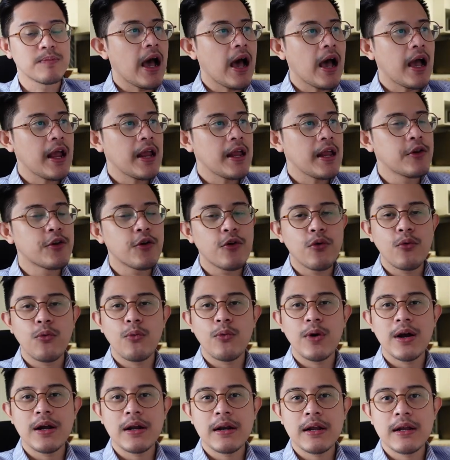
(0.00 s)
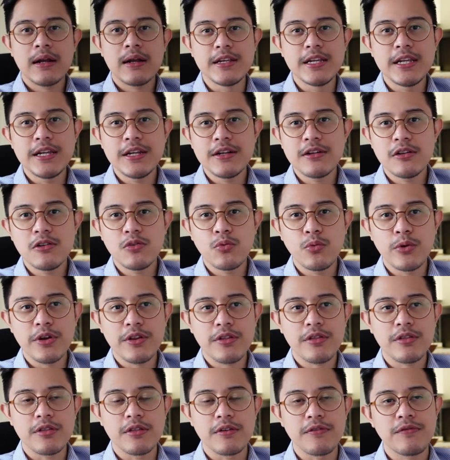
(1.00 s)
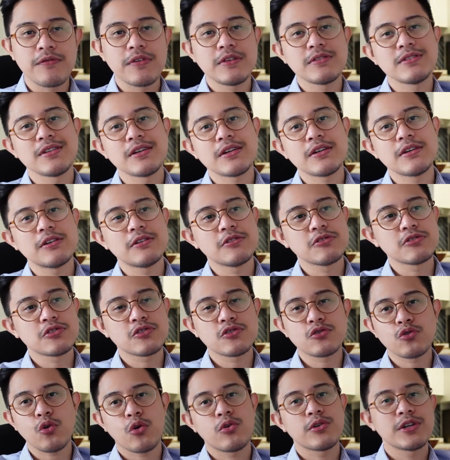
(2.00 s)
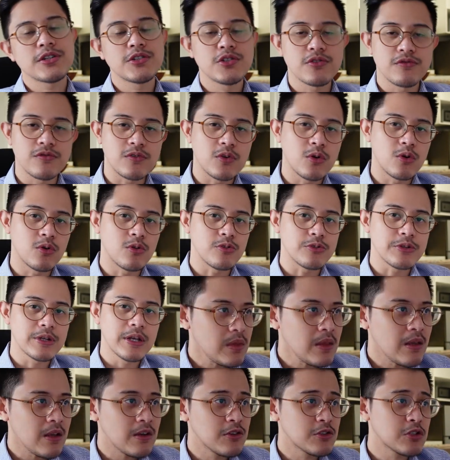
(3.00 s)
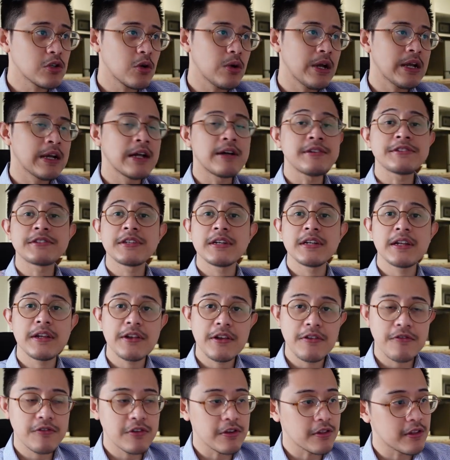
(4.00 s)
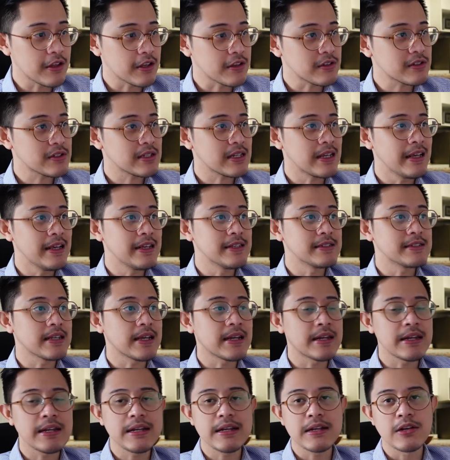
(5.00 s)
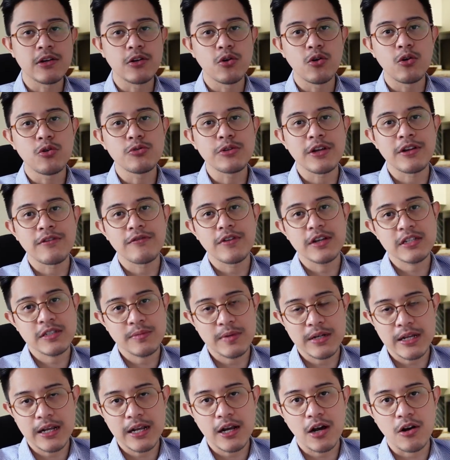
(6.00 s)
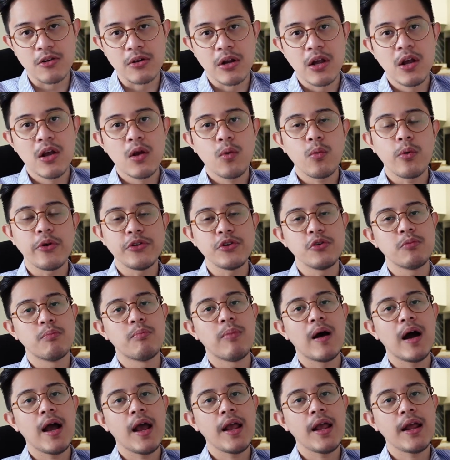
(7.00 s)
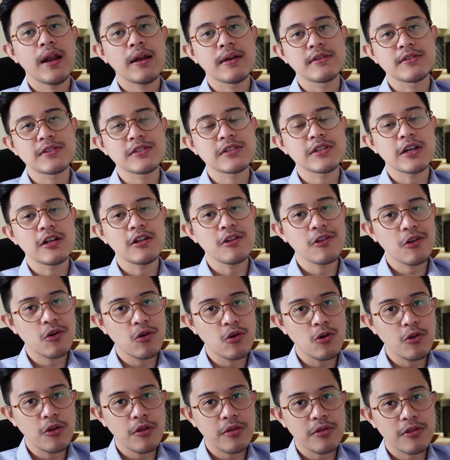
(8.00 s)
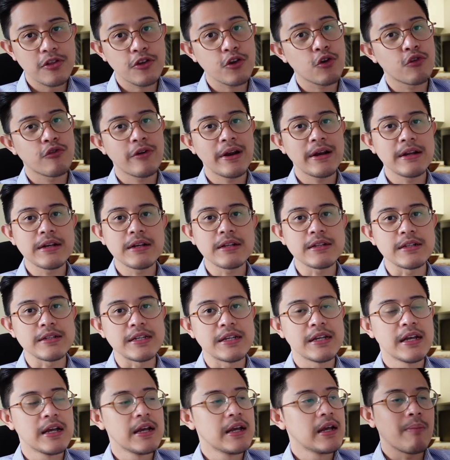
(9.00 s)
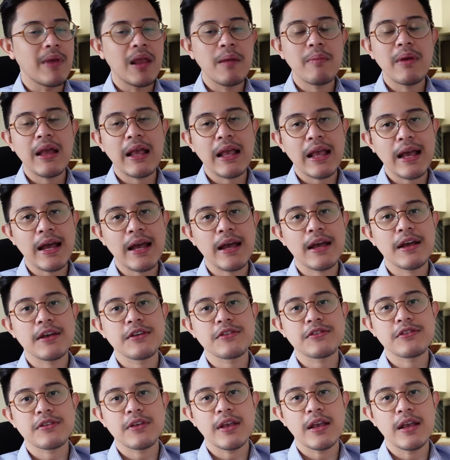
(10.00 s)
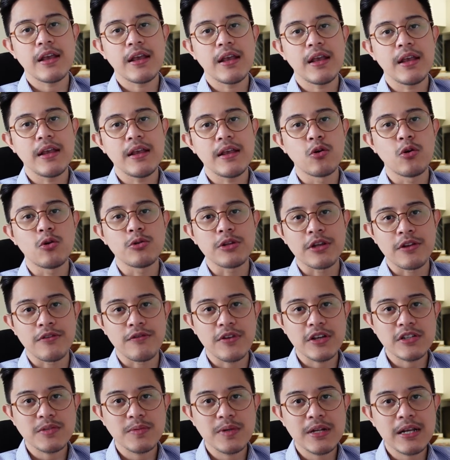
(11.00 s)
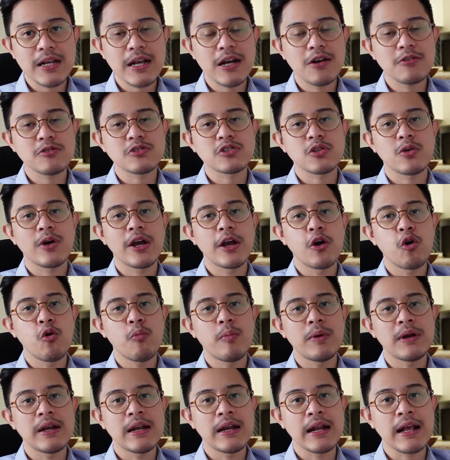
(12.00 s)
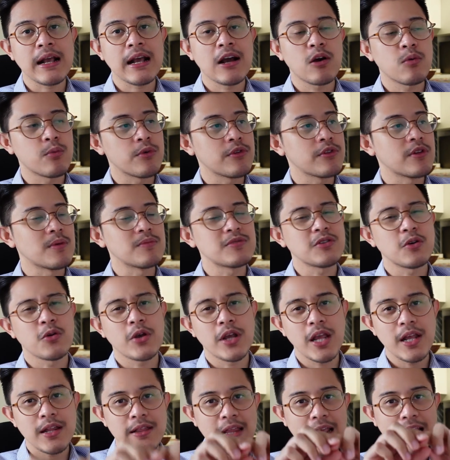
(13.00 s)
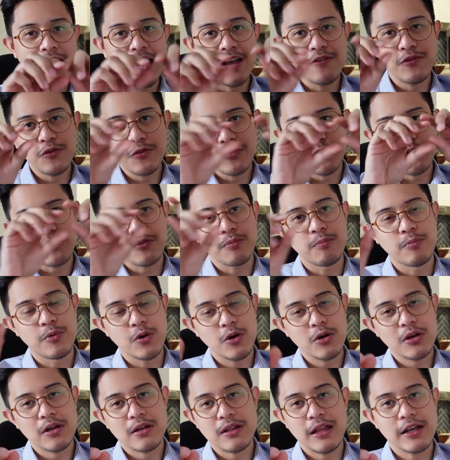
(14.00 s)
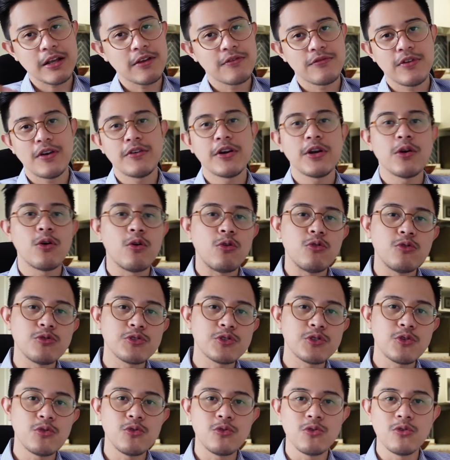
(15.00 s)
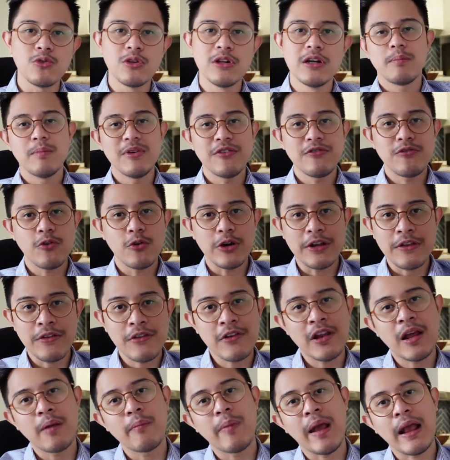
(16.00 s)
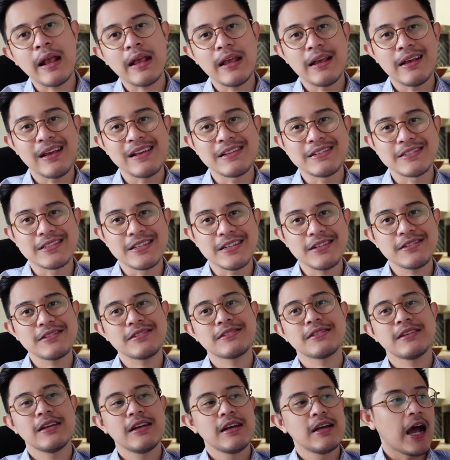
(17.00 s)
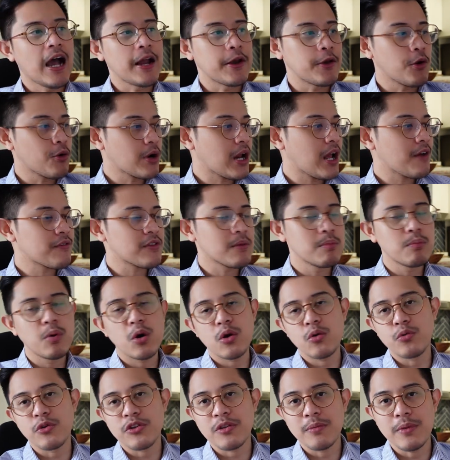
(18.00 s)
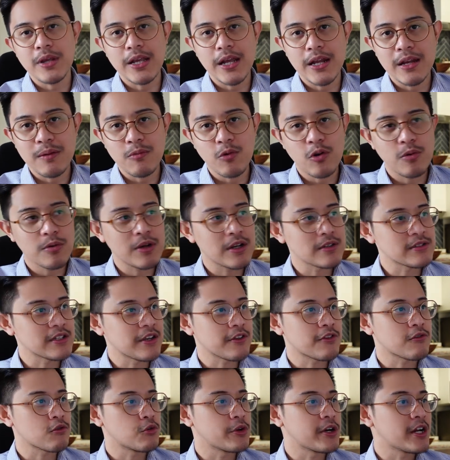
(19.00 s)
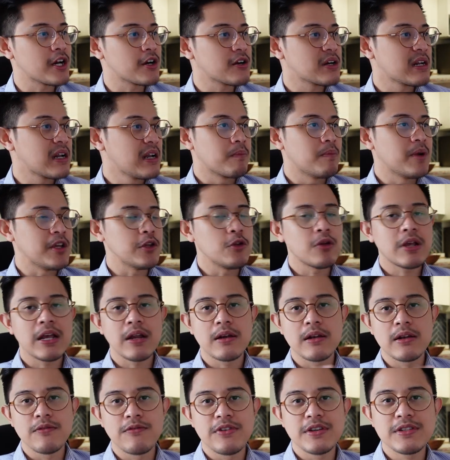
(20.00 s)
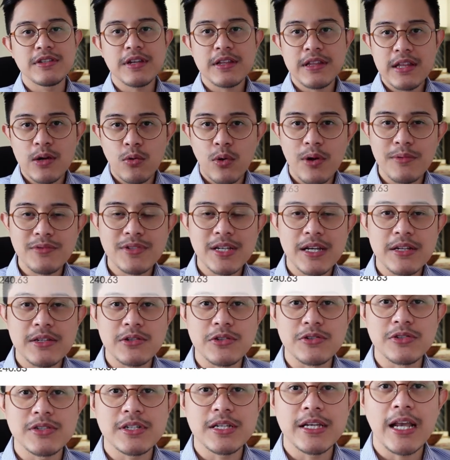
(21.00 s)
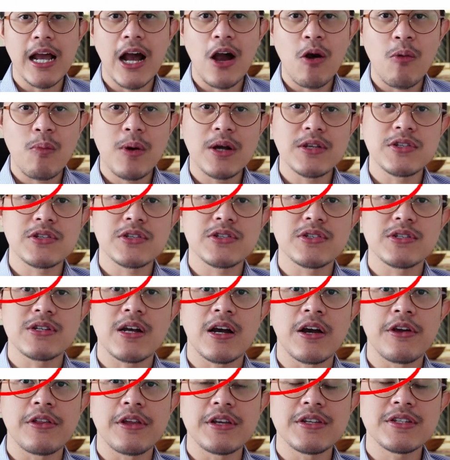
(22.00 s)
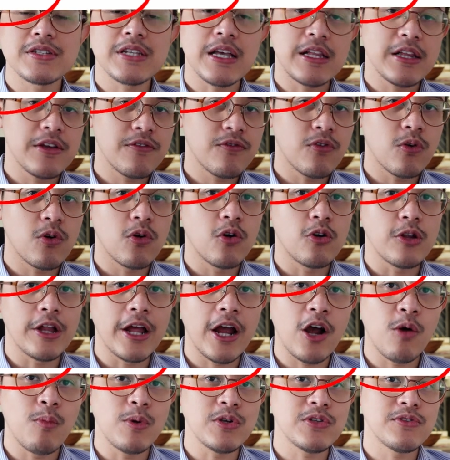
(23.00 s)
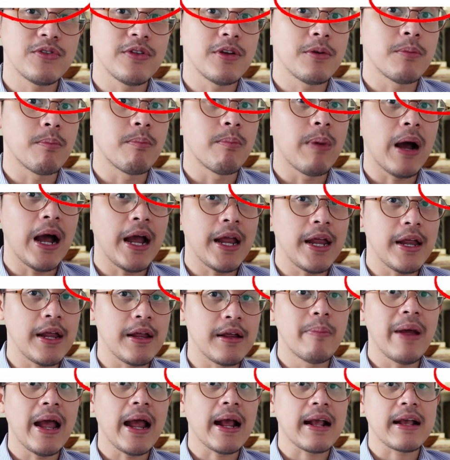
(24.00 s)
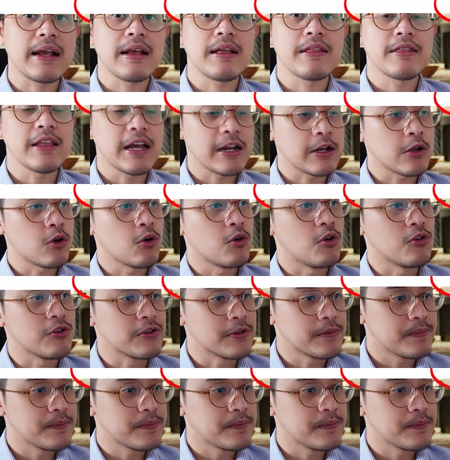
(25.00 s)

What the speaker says: I don't want to deal with the physical storage of gold. So an alternative to this is a gold investment account where you buy and sell gold theoretically. Maybank has a gold investment account, so I opened an account with them. So they gave you this book, like a very old school before internet banking exists. I don't have the book with me anymore because I threw it out. But you can visit their website to see how much are they selling for gold and how much they're buying back that gold.